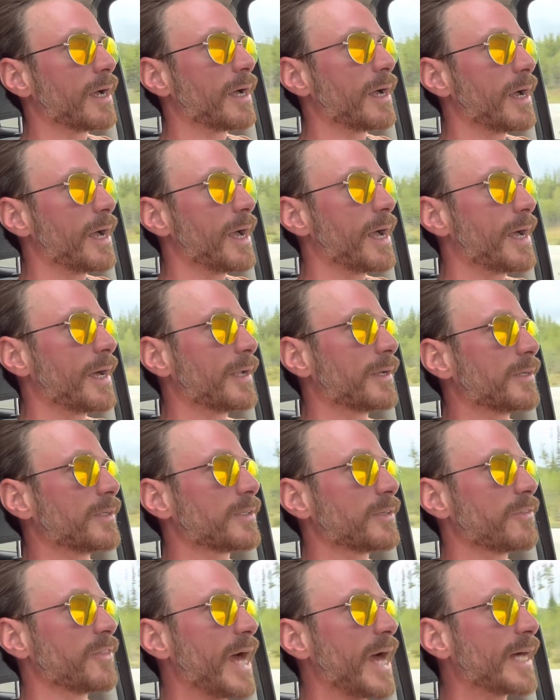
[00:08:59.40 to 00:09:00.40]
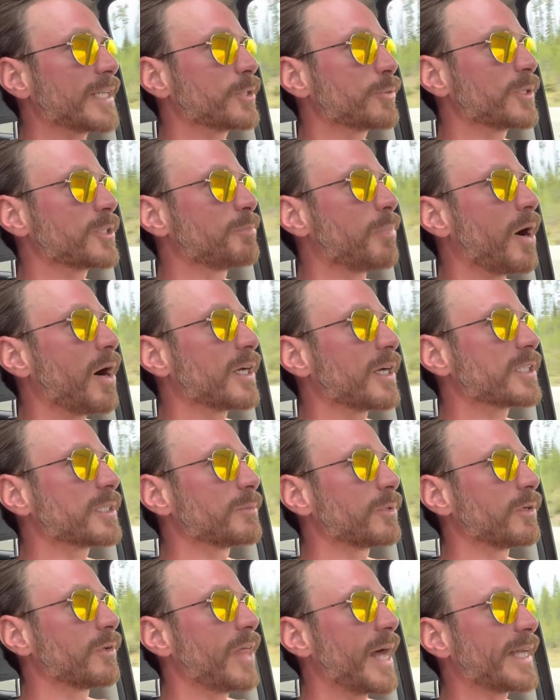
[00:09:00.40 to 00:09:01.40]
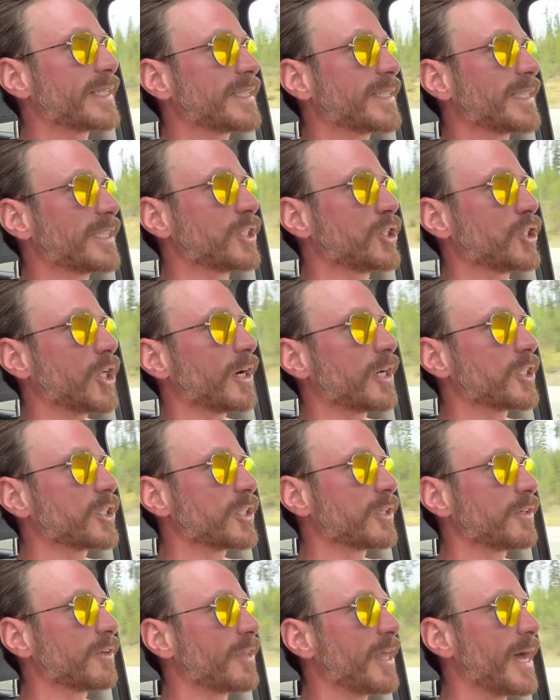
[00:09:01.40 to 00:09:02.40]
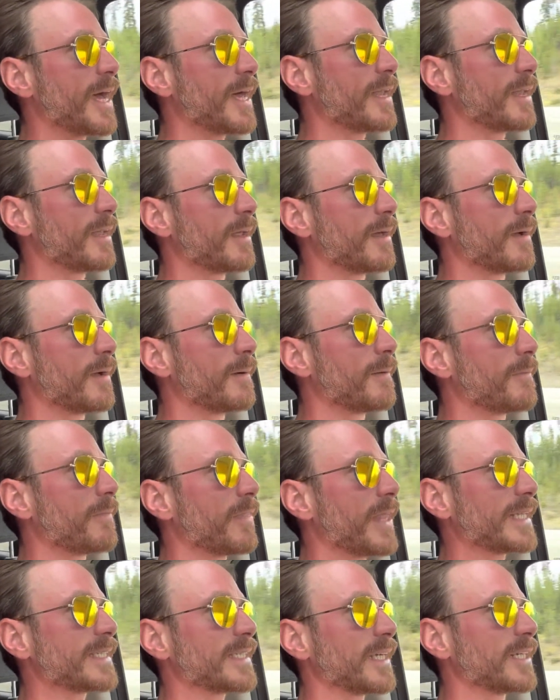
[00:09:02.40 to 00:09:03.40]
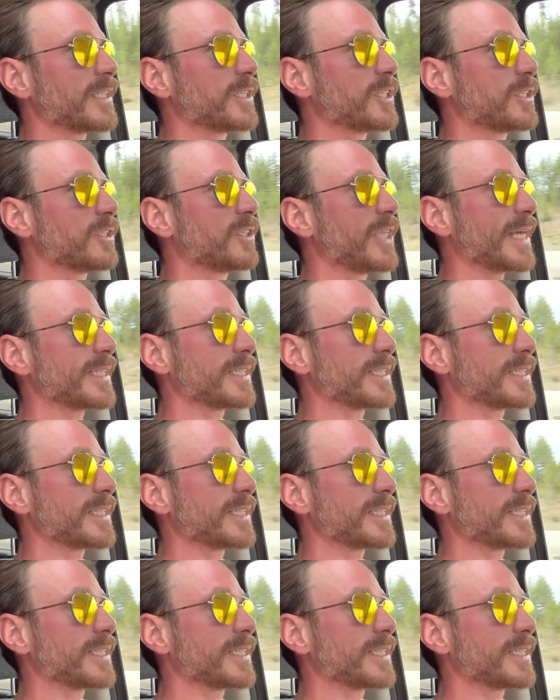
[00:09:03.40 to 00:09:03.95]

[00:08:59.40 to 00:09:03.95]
And that's what's possible. That's the juncture that's